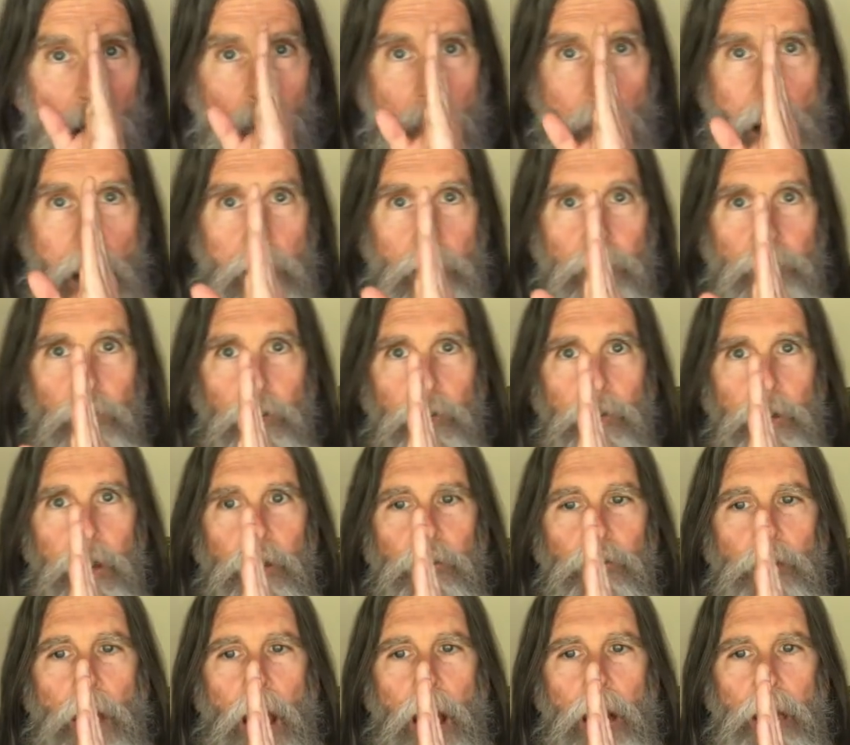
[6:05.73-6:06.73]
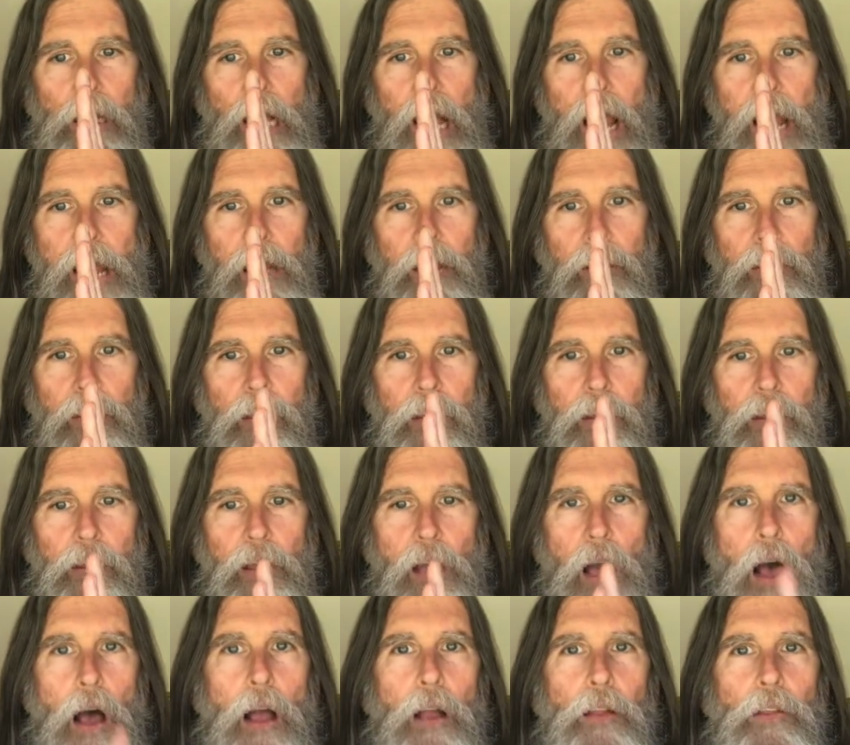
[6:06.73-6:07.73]
mindfulness i like the
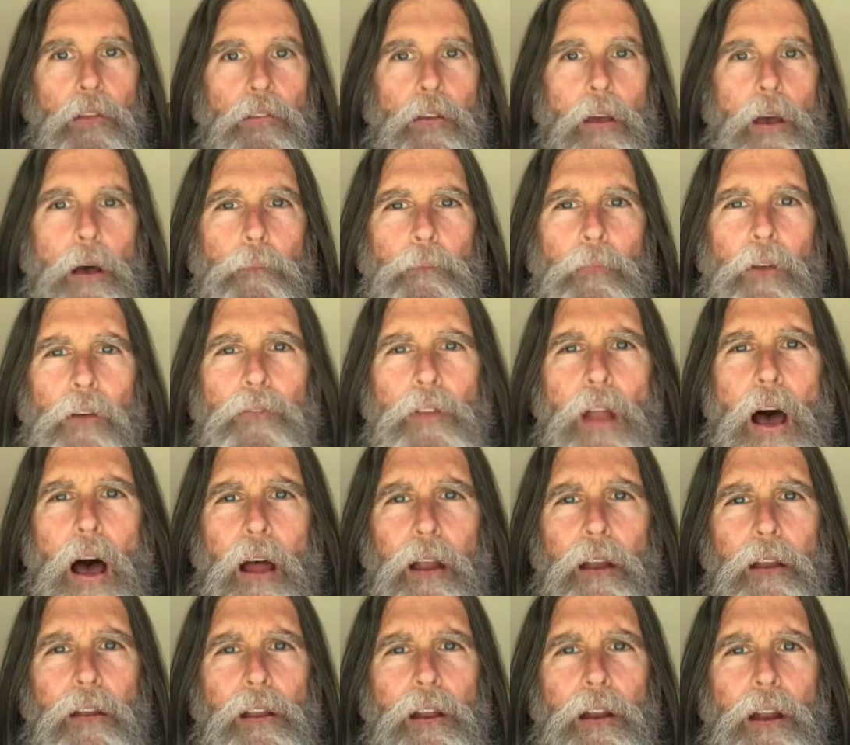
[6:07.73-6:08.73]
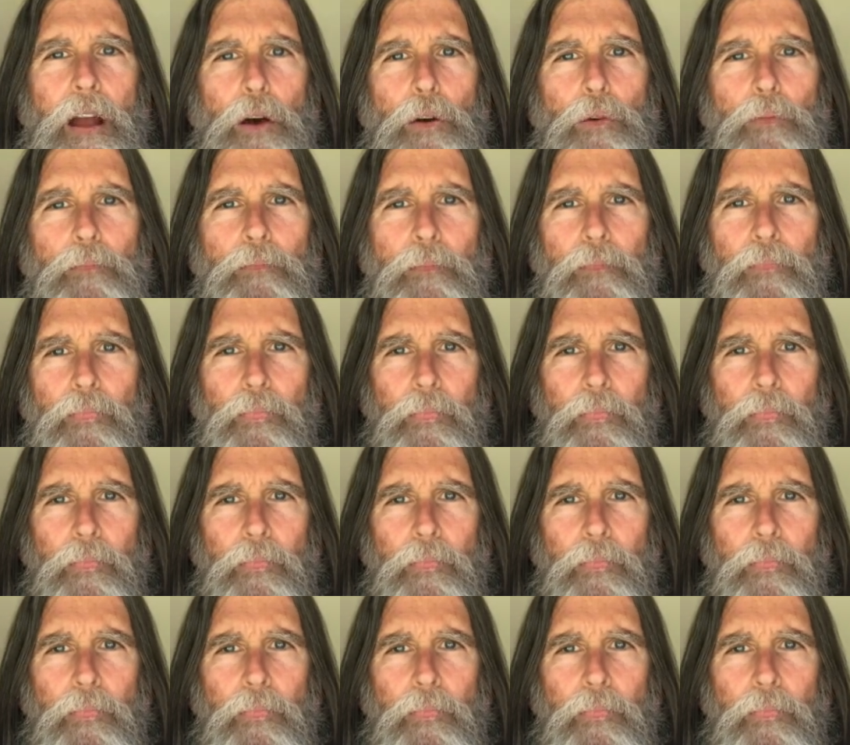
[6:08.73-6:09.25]
concept of not you know